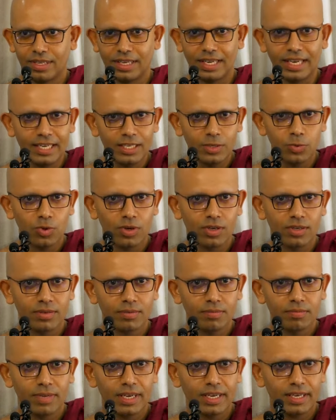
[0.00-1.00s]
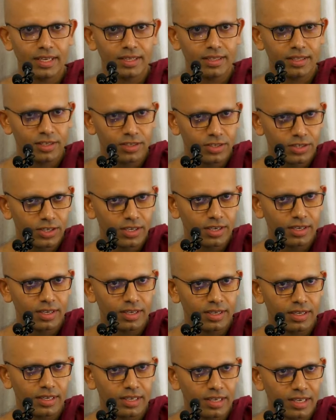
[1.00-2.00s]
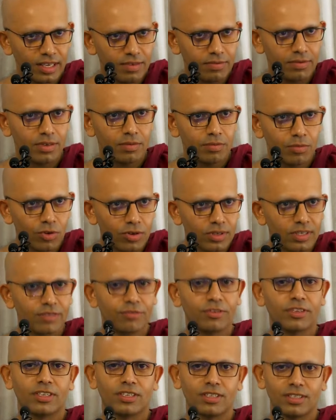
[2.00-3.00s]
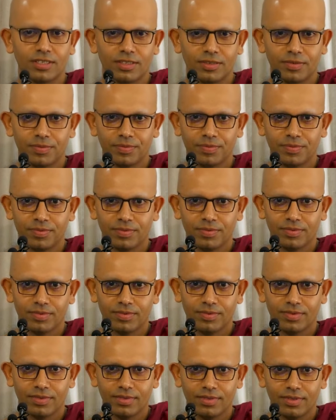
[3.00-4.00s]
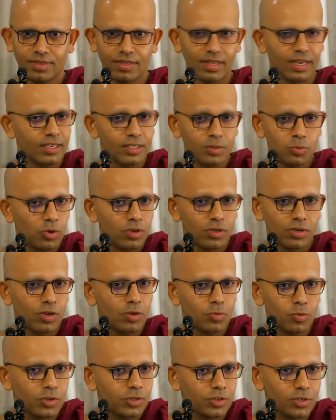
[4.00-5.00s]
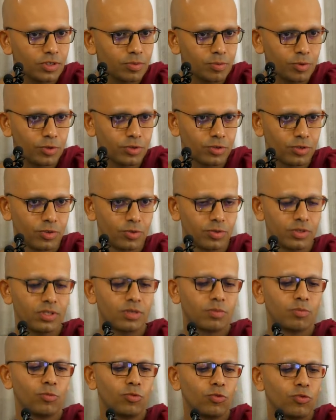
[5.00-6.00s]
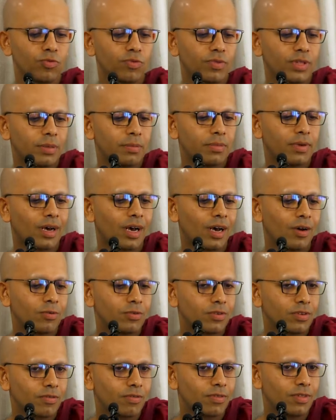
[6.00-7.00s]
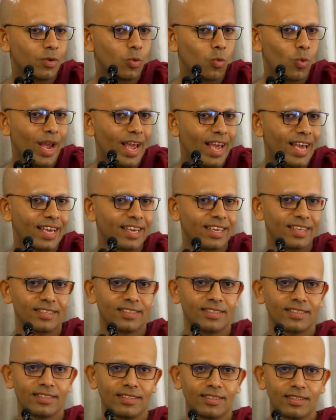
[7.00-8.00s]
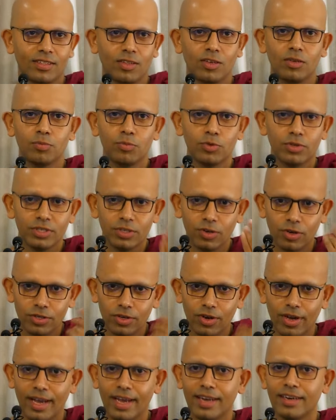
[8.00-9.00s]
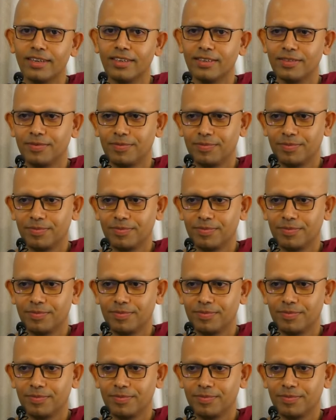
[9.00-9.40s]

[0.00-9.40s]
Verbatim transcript: Each one making this journey even more difficult. That is not what you're supposed to do. Just move them out of the way, not put it on your head.